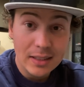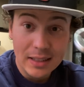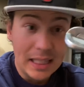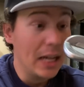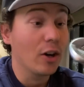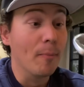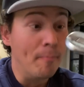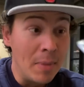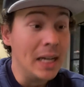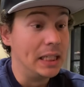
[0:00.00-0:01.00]
they are
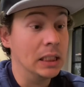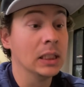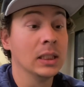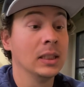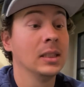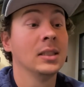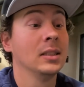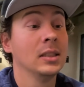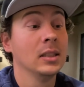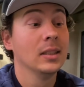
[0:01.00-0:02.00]
money.
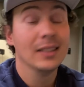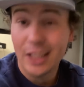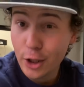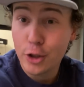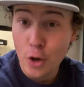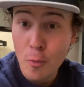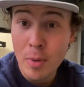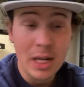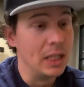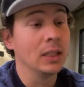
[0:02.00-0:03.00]
They are so money.